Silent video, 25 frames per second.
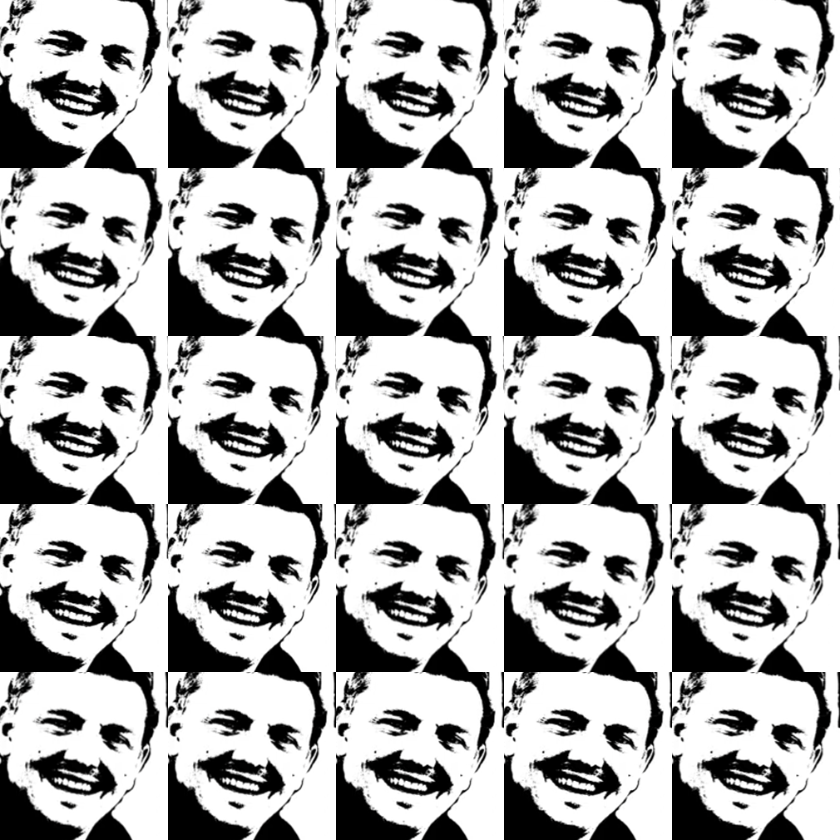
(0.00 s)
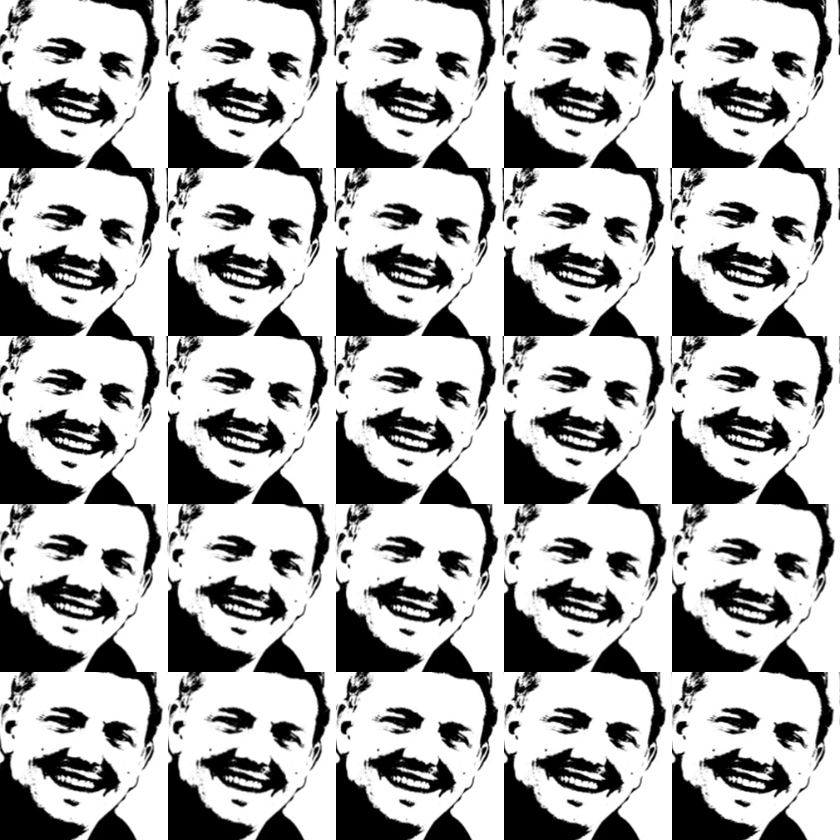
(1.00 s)
I would assume that all
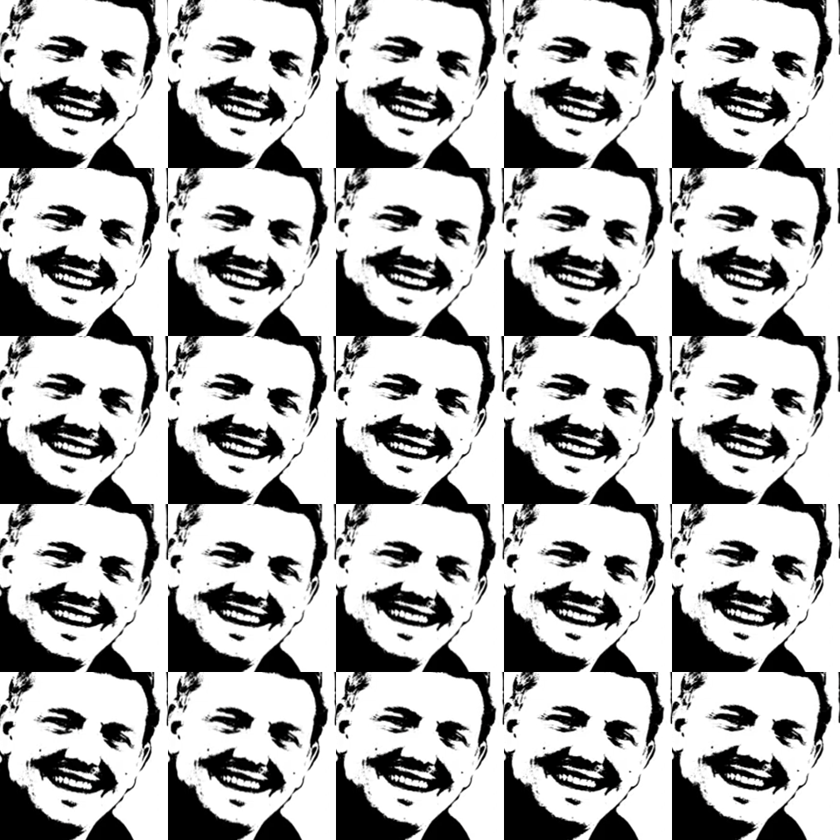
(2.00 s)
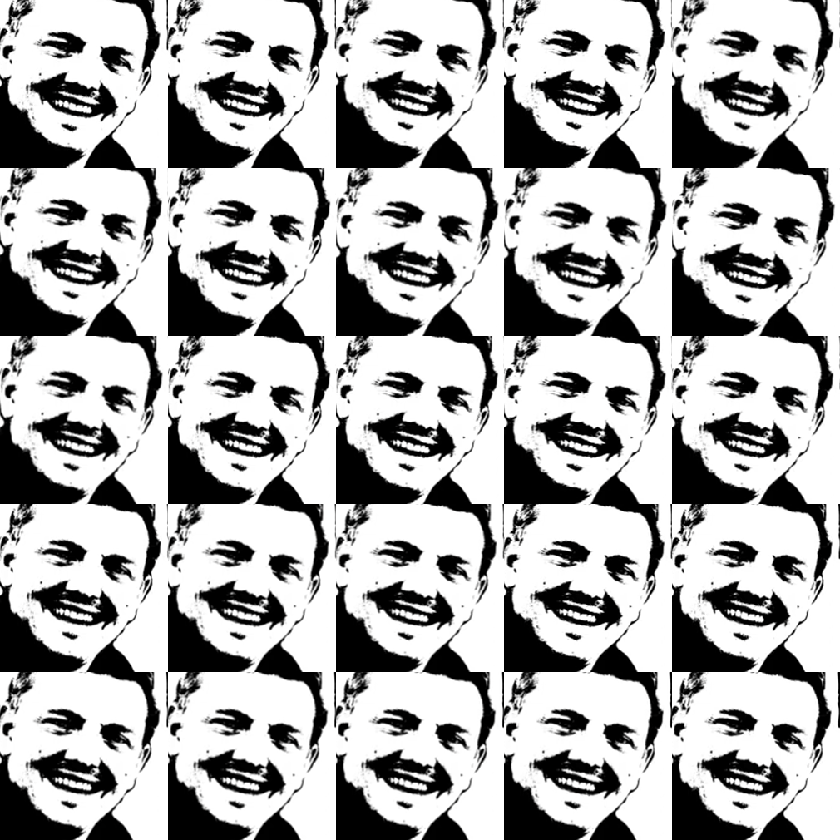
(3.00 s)
engineers, as soon as those lights go out, they
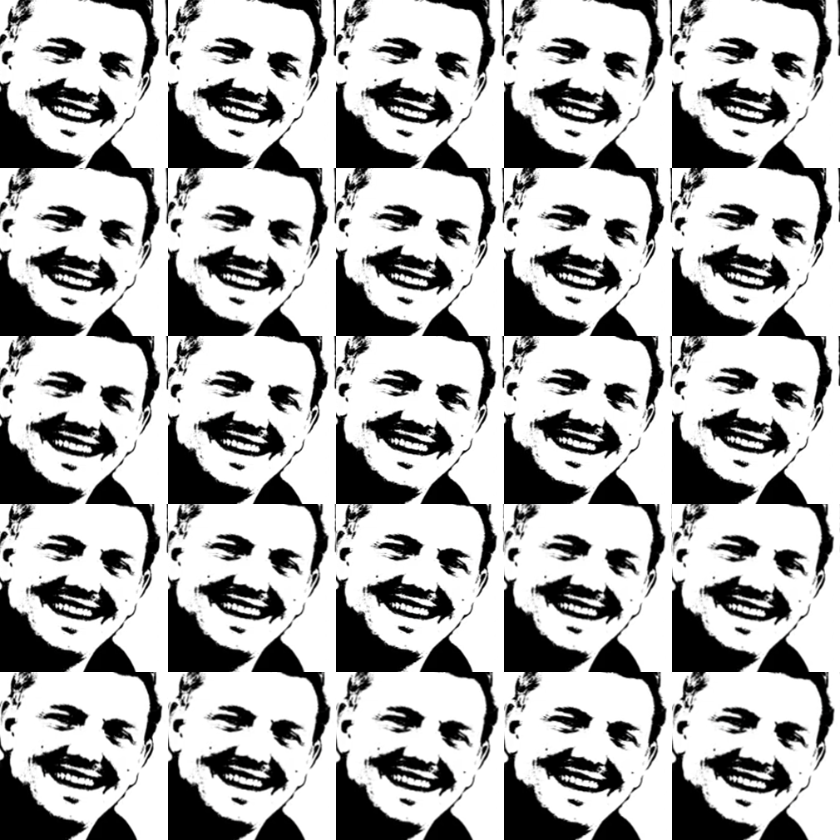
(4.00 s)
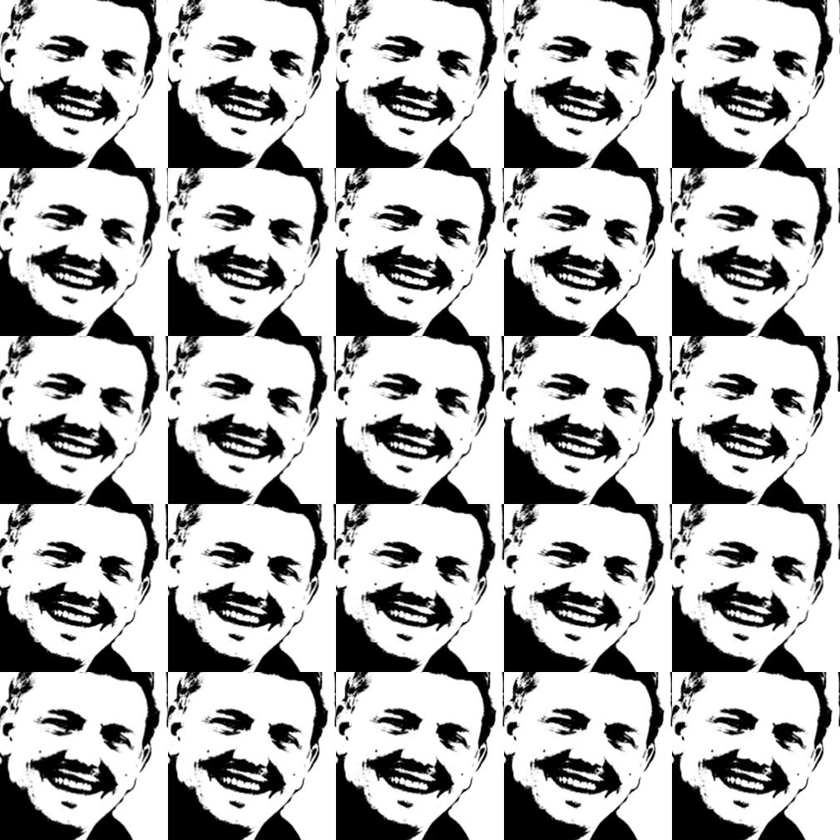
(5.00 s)
would be on the radio to the drivers going, lights out.